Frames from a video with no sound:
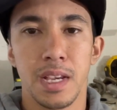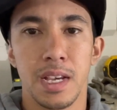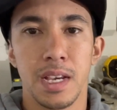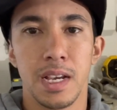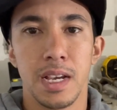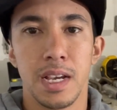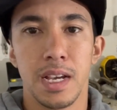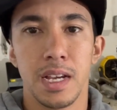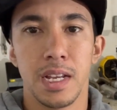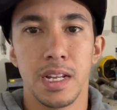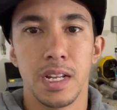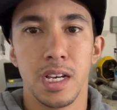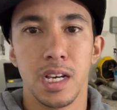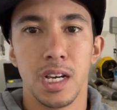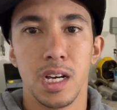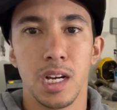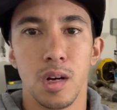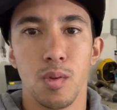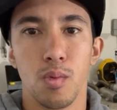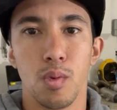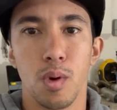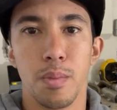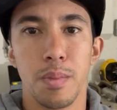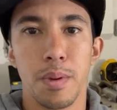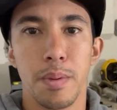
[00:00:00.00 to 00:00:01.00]
And uh,
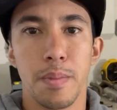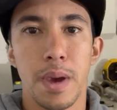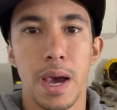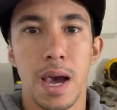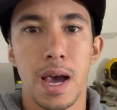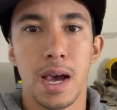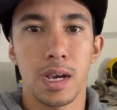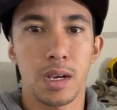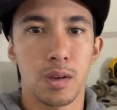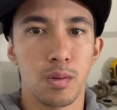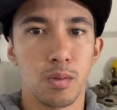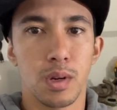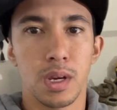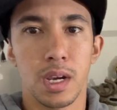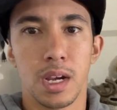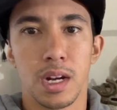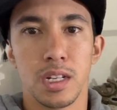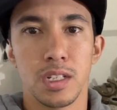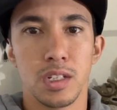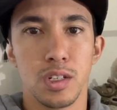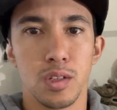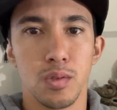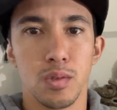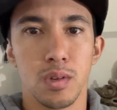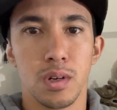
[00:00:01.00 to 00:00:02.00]
we'll be back. We gotta
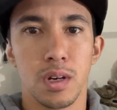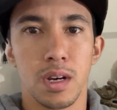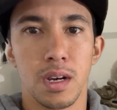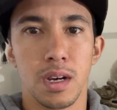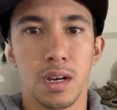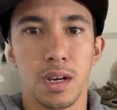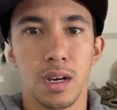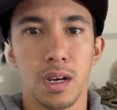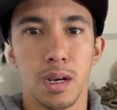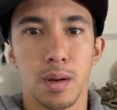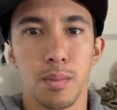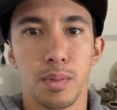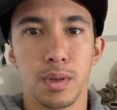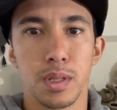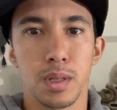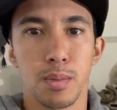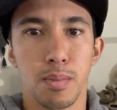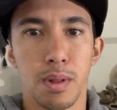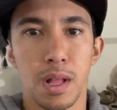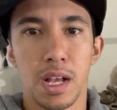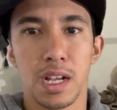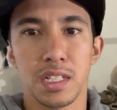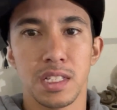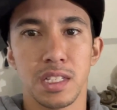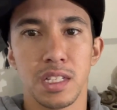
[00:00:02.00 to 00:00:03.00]
do, uh, put the
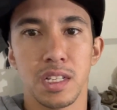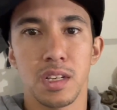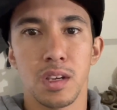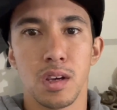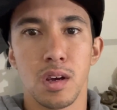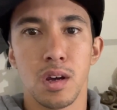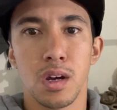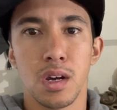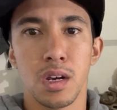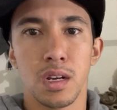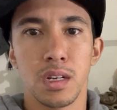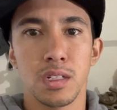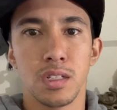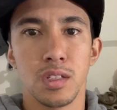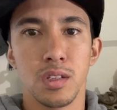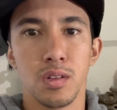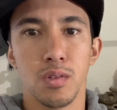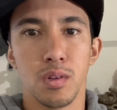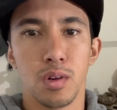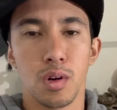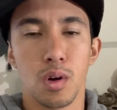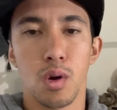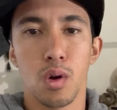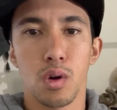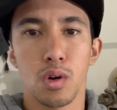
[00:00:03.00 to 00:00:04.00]
plastic on, do
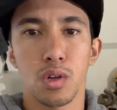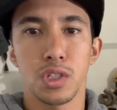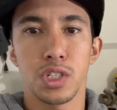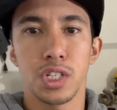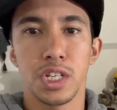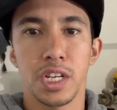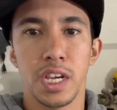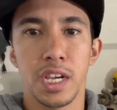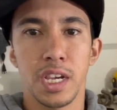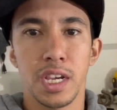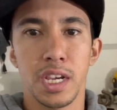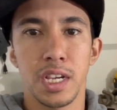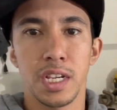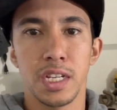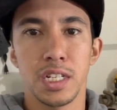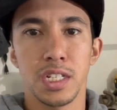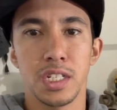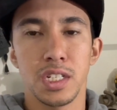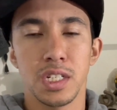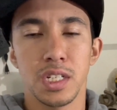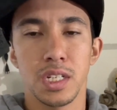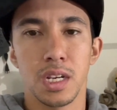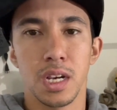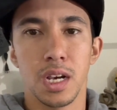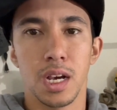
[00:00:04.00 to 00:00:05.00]
an oil
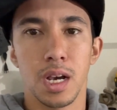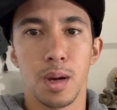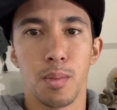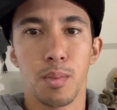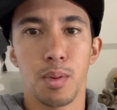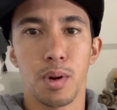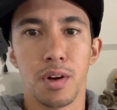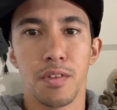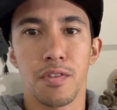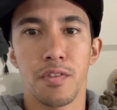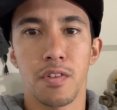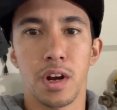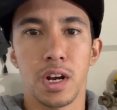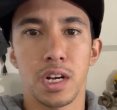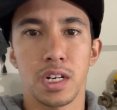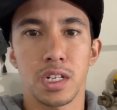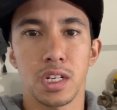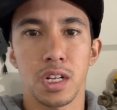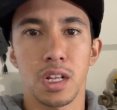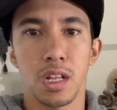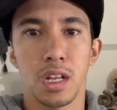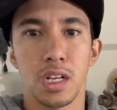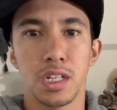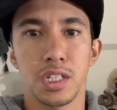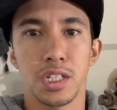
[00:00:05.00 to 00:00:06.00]
change, uh, put a fresh
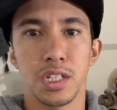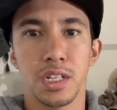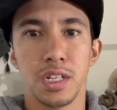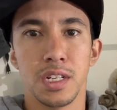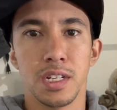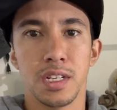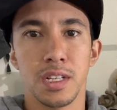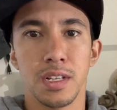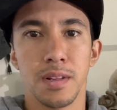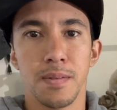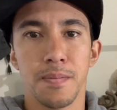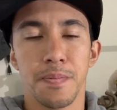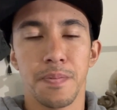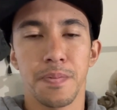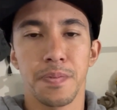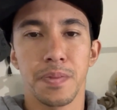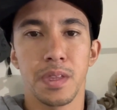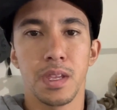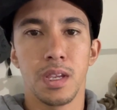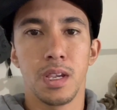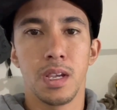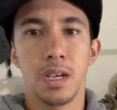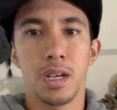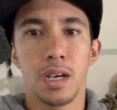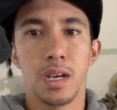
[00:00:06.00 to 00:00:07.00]
clutch in it.
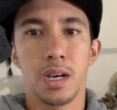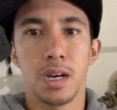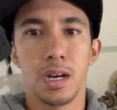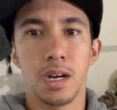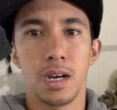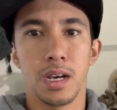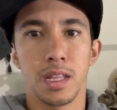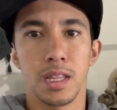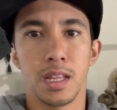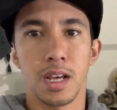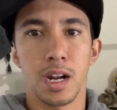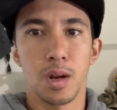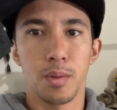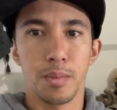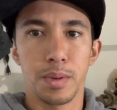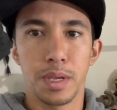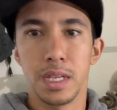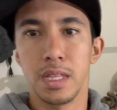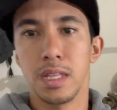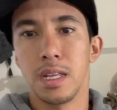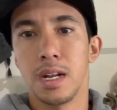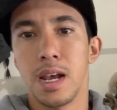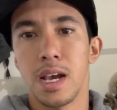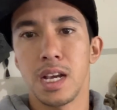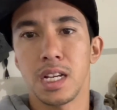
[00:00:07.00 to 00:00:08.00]
Uh, that'll be in
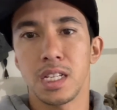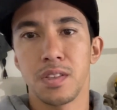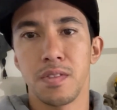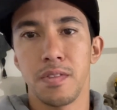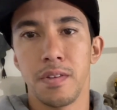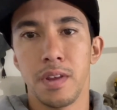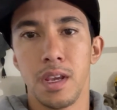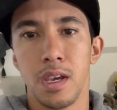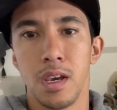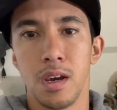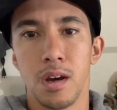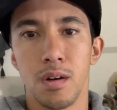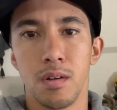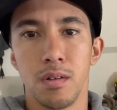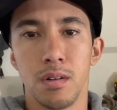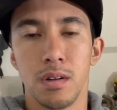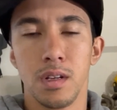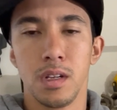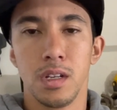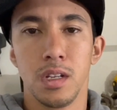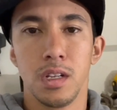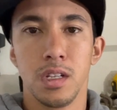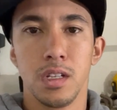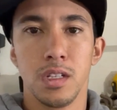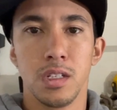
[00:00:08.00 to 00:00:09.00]
the next video.
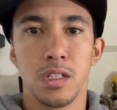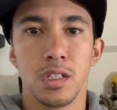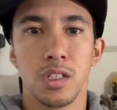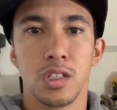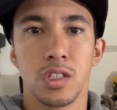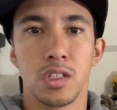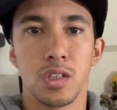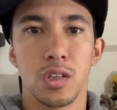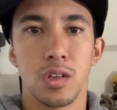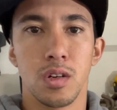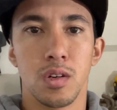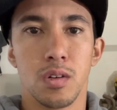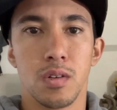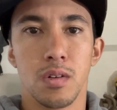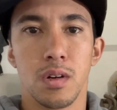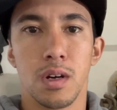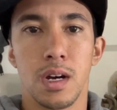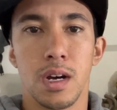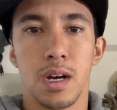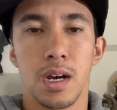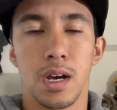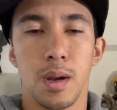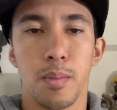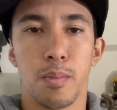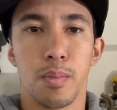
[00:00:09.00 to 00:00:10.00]
So
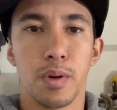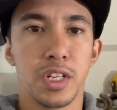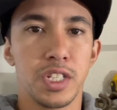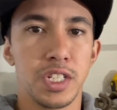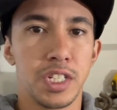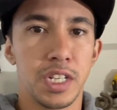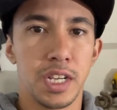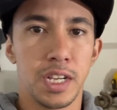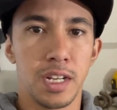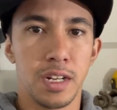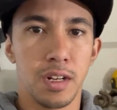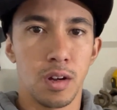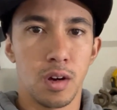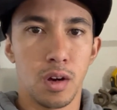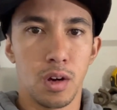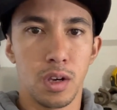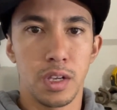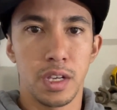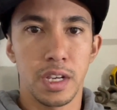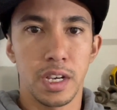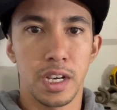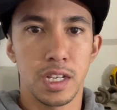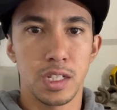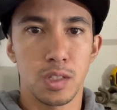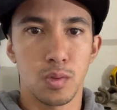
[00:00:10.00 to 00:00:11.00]
uh, appreciate all you
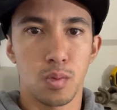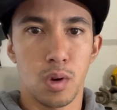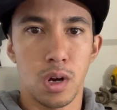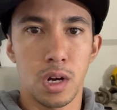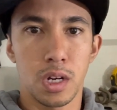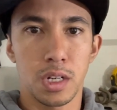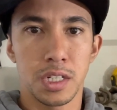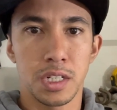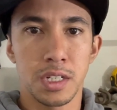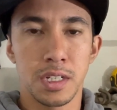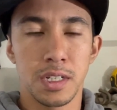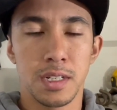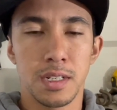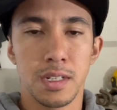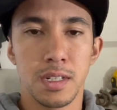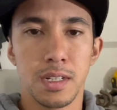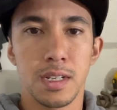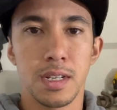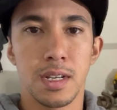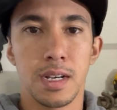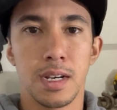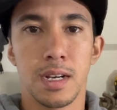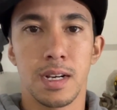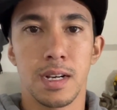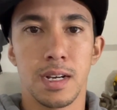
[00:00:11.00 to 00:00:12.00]
guys watching.
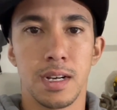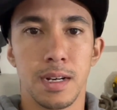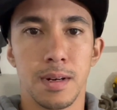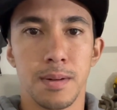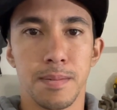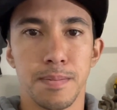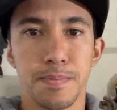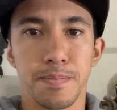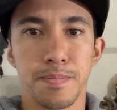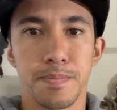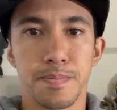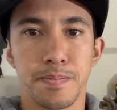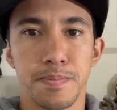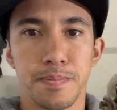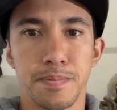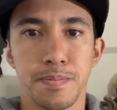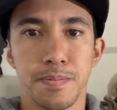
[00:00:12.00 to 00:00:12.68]
Um,